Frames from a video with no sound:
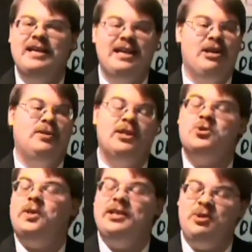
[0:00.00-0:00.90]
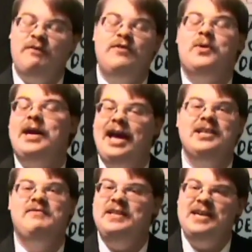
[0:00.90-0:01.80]
you know, literally until the very
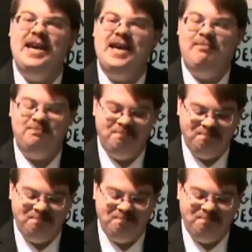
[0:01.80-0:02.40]
end of the game,